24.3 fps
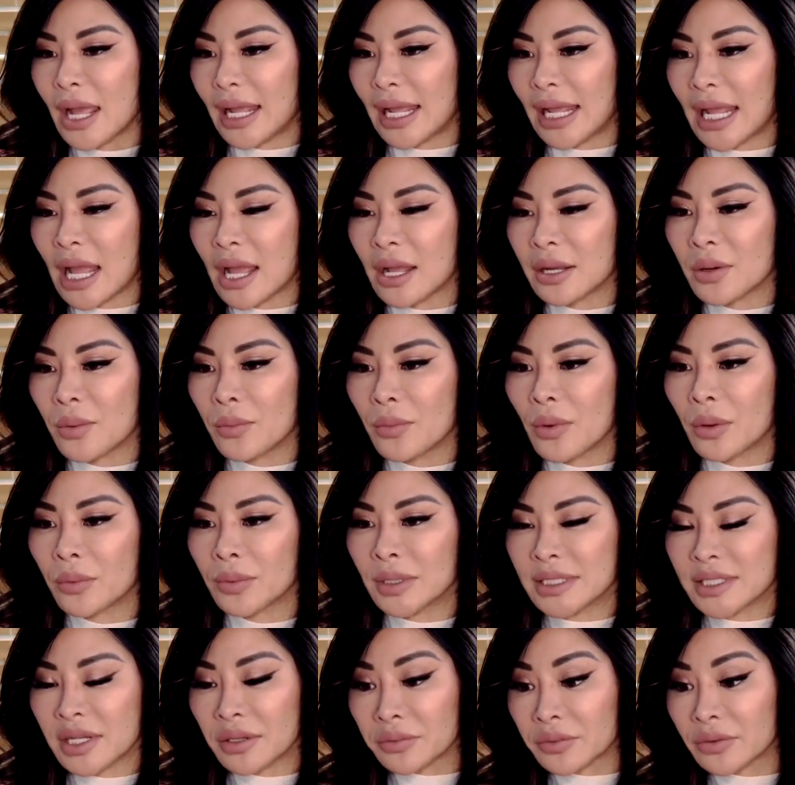and what we
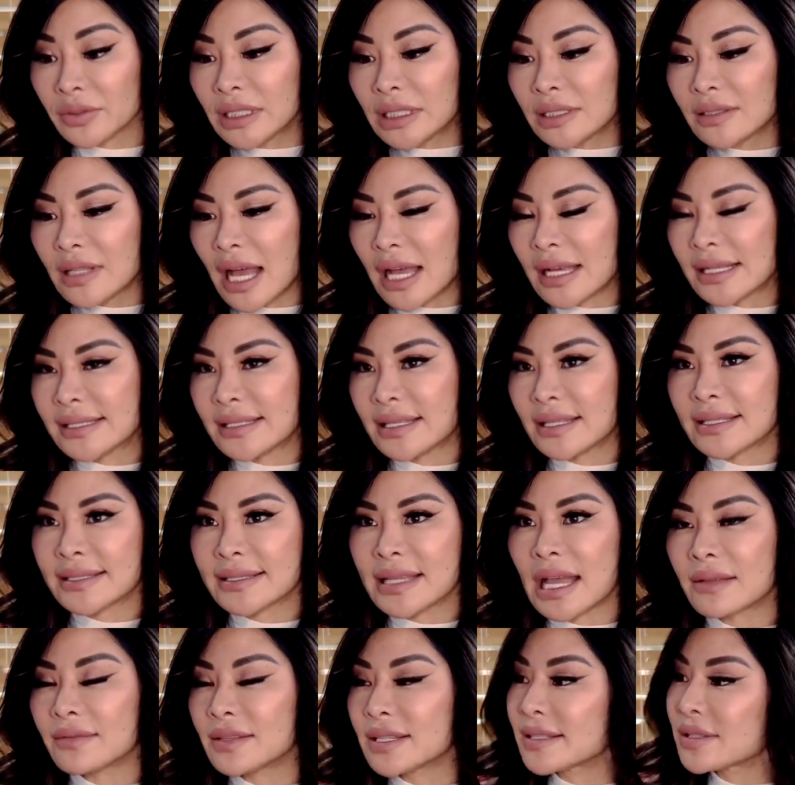don't realize is
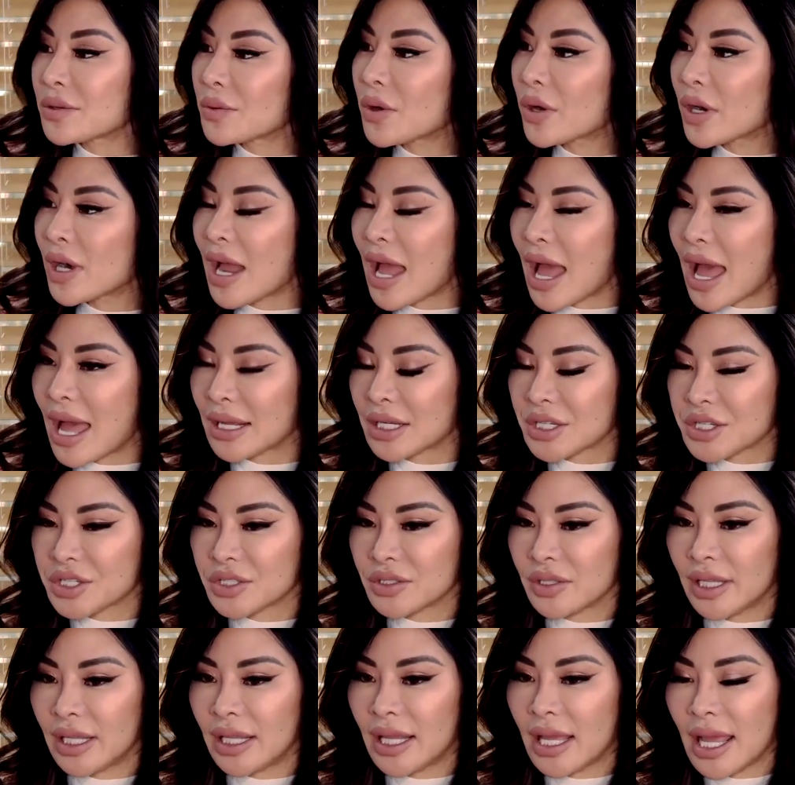that this aura
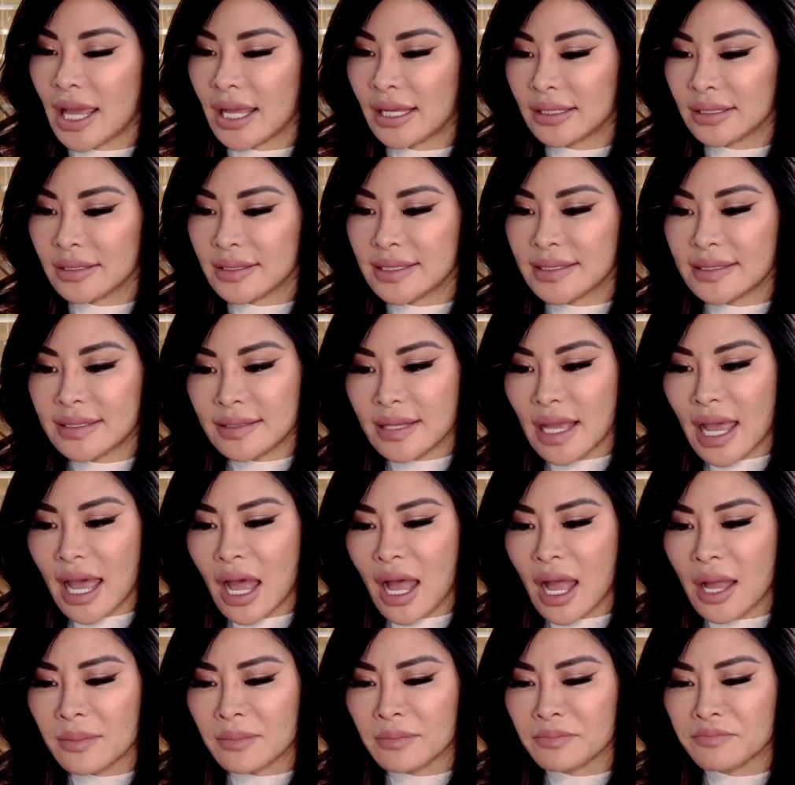actually it's,
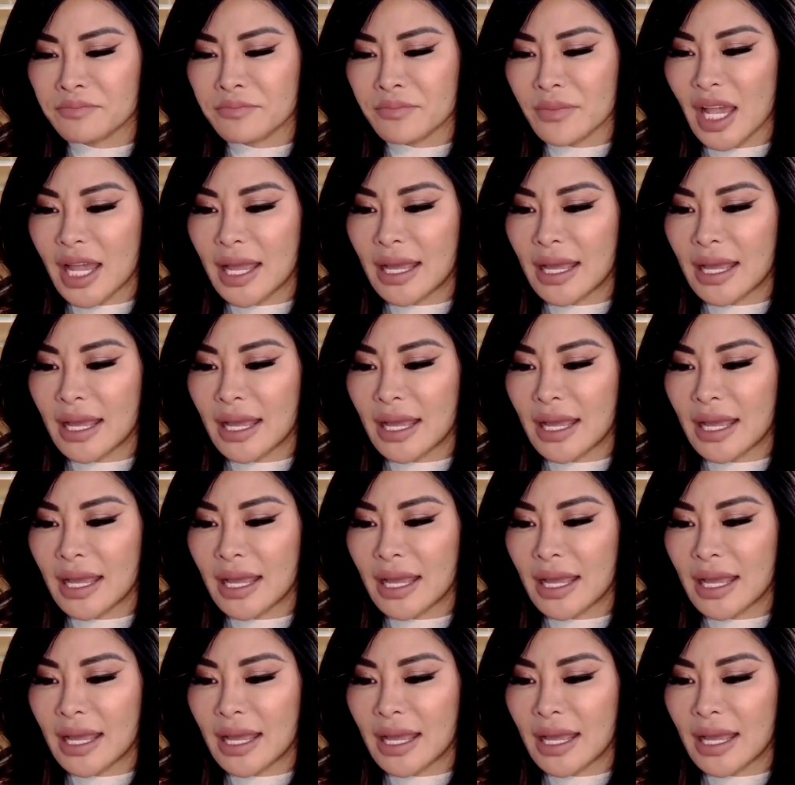um,